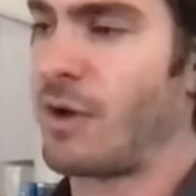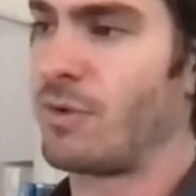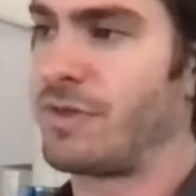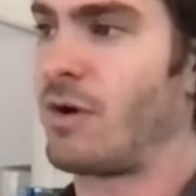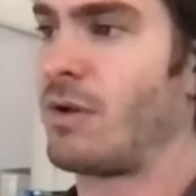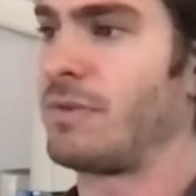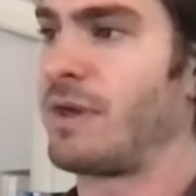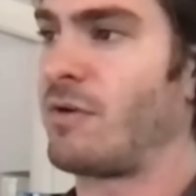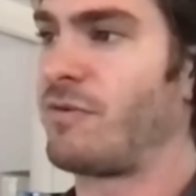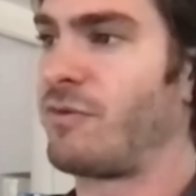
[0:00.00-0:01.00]
there were there are
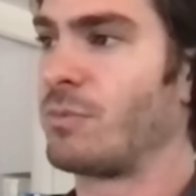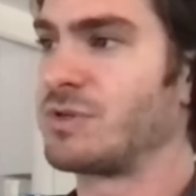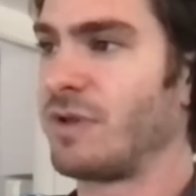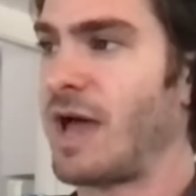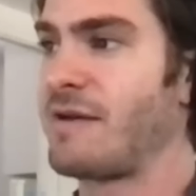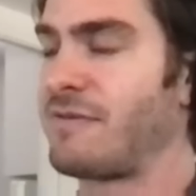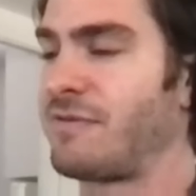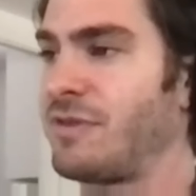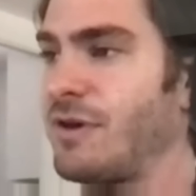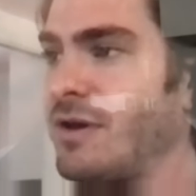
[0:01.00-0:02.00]
there are forms of
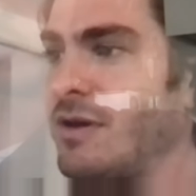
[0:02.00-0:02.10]
life. That... Did